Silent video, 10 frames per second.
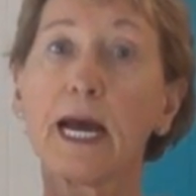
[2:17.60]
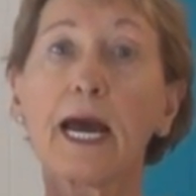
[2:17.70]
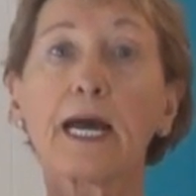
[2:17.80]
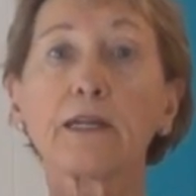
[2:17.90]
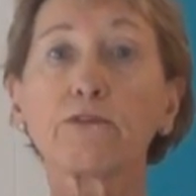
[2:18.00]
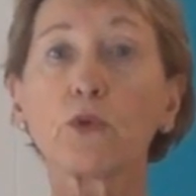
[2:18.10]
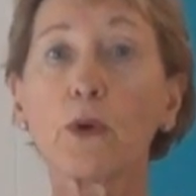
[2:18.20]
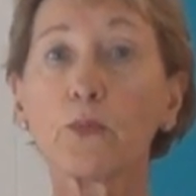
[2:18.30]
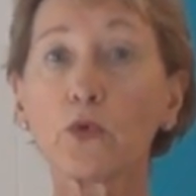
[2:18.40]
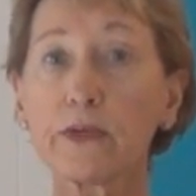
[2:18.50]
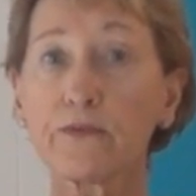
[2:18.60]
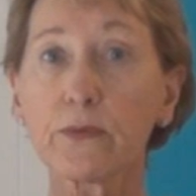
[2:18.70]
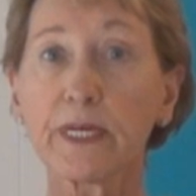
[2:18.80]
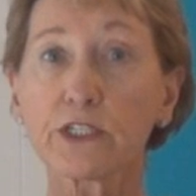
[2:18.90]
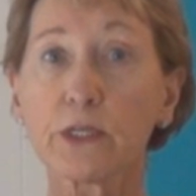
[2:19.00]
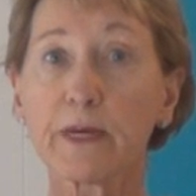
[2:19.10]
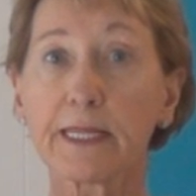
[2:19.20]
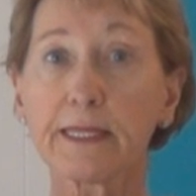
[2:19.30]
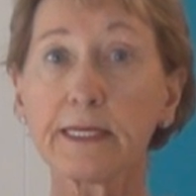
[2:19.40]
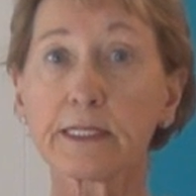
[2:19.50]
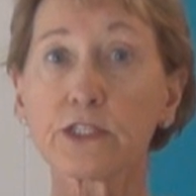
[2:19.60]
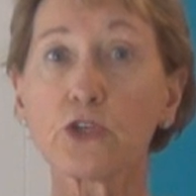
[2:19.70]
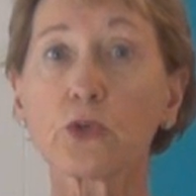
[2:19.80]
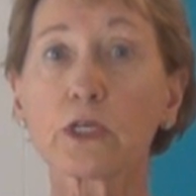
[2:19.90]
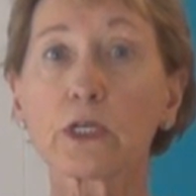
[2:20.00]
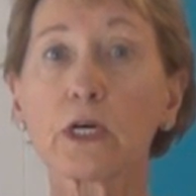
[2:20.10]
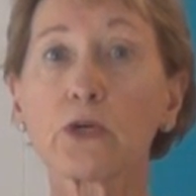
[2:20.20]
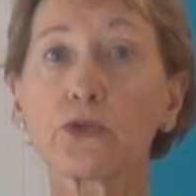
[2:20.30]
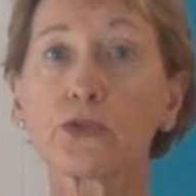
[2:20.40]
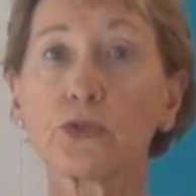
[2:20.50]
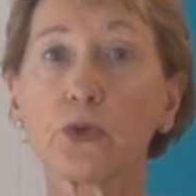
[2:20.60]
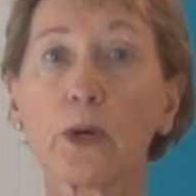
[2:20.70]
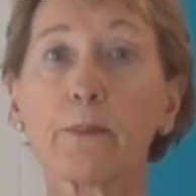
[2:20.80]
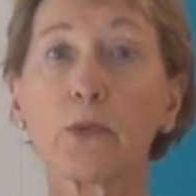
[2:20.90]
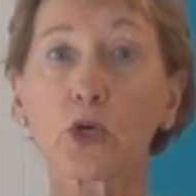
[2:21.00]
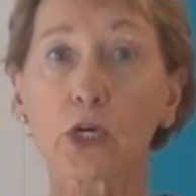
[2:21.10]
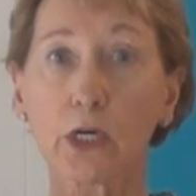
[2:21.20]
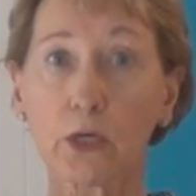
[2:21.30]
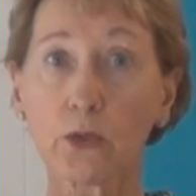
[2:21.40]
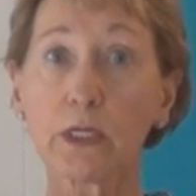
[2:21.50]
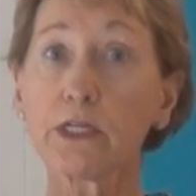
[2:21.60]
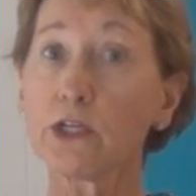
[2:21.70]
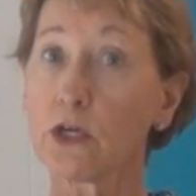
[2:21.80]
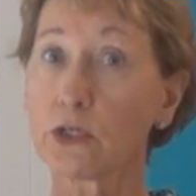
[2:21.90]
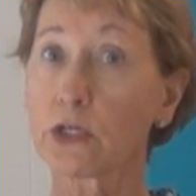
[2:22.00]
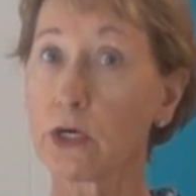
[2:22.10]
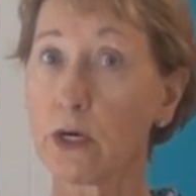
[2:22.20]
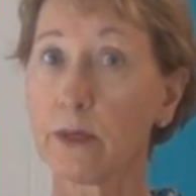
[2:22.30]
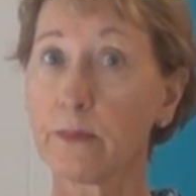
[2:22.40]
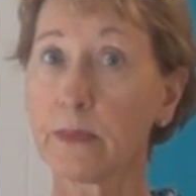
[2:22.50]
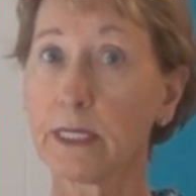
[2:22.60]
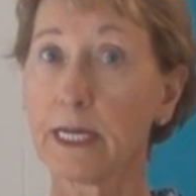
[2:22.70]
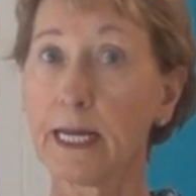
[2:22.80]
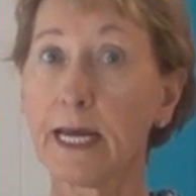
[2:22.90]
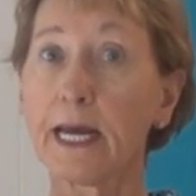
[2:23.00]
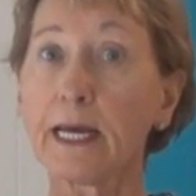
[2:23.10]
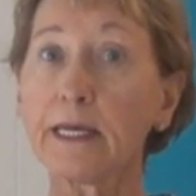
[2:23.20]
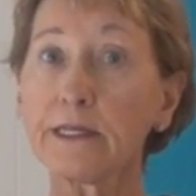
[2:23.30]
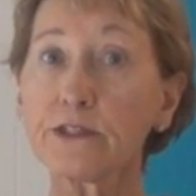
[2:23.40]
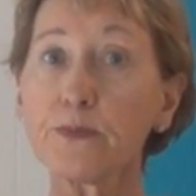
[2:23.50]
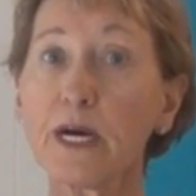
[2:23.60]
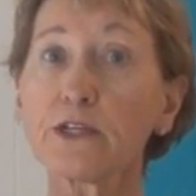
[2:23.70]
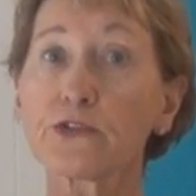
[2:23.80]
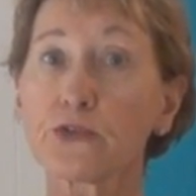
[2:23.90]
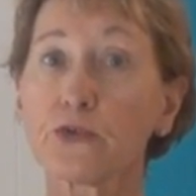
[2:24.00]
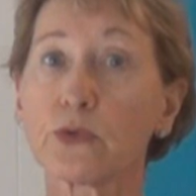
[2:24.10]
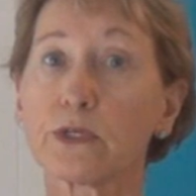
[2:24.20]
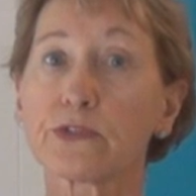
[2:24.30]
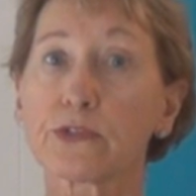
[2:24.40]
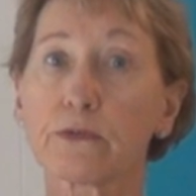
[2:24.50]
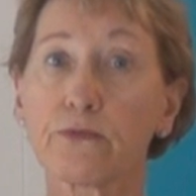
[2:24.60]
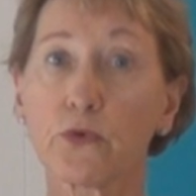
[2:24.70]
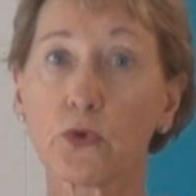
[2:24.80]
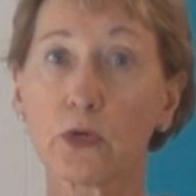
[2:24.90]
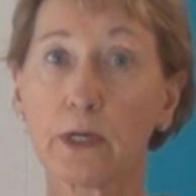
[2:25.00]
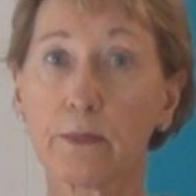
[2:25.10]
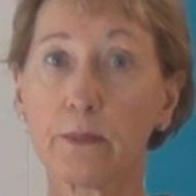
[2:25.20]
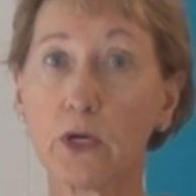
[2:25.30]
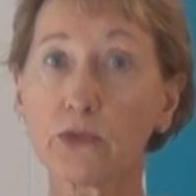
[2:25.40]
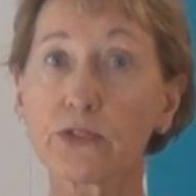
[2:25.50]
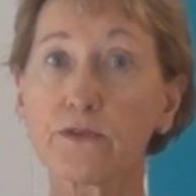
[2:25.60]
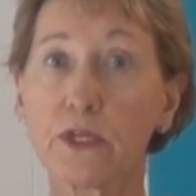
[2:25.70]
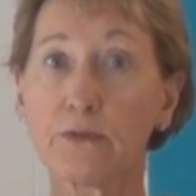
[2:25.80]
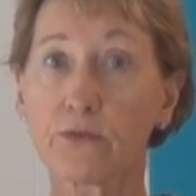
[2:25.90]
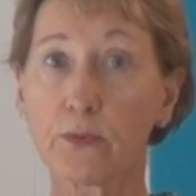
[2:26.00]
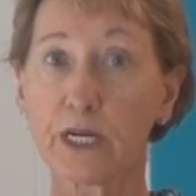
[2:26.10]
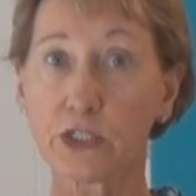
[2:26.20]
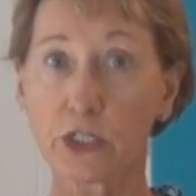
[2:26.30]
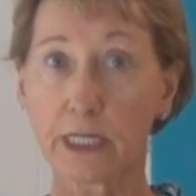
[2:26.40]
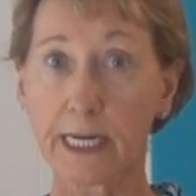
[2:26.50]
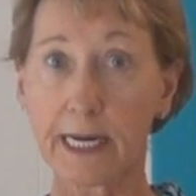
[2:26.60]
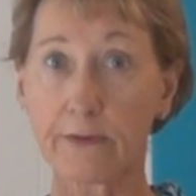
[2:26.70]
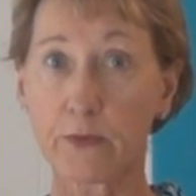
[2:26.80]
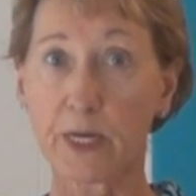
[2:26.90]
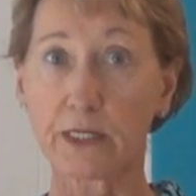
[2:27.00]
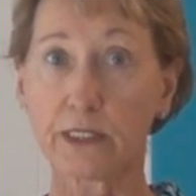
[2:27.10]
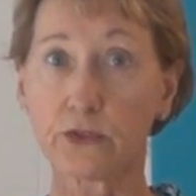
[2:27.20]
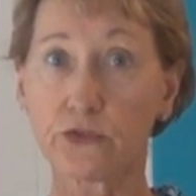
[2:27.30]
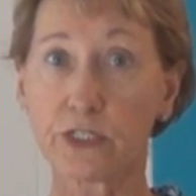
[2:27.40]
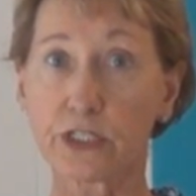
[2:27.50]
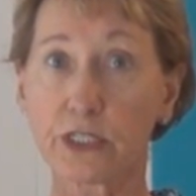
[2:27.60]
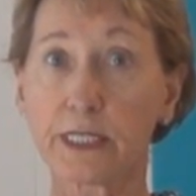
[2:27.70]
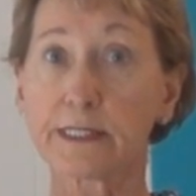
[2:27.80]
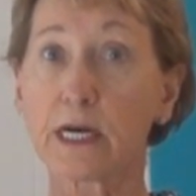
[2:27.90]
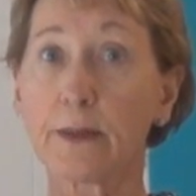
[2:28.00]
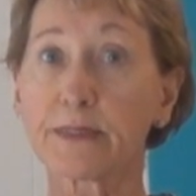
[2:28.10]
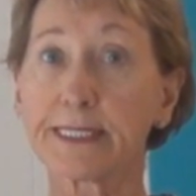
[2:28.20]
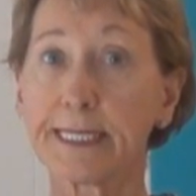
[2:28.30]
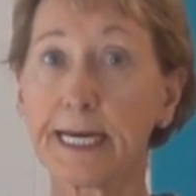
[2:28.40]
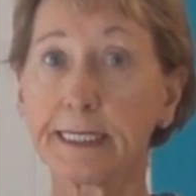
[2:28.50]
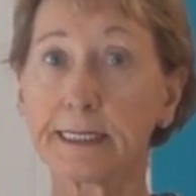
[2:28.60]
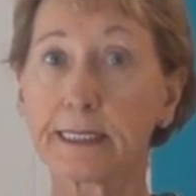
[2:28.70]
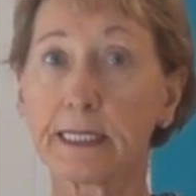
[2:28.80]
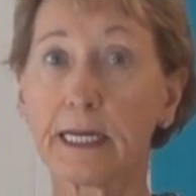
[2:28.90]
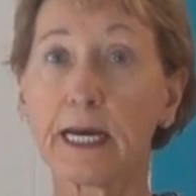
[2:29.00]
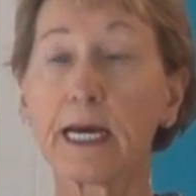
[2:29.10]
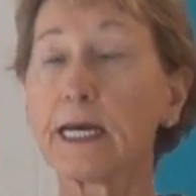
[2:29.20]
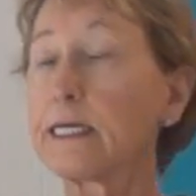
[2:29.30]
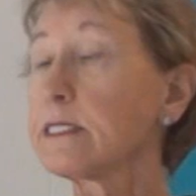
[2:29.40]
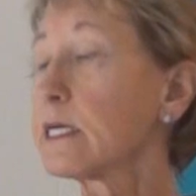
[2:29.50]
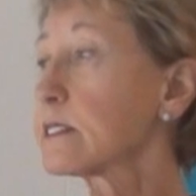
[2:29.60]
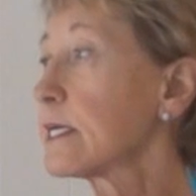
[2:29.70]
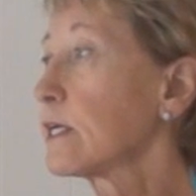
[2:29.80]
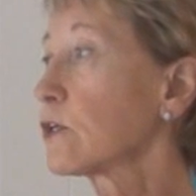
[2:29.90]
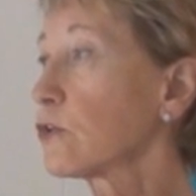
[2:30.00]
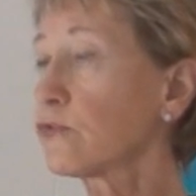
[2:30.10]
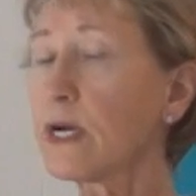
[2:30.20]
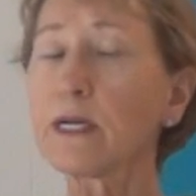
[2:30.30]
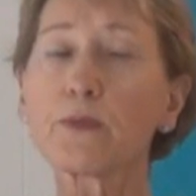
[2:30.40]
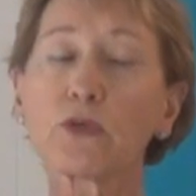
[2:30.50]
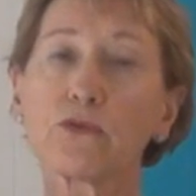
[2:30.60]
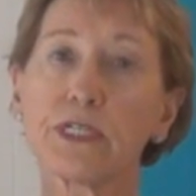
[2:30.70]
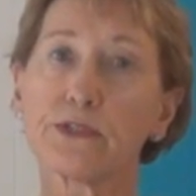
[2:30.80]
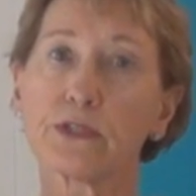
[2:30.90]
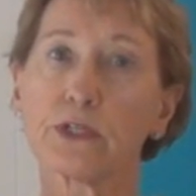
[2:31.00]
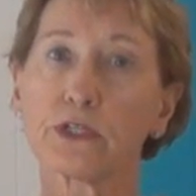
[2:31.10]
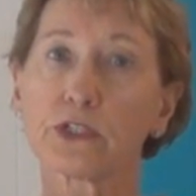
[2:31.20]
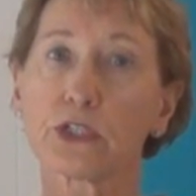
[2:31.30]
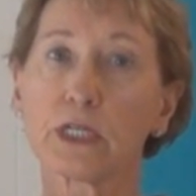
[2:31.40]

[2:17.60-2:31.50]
And if you want more information about this, you can go to mercola.com. He's my source for most of the information that I have about nutrition that's up to date. He does incredible research.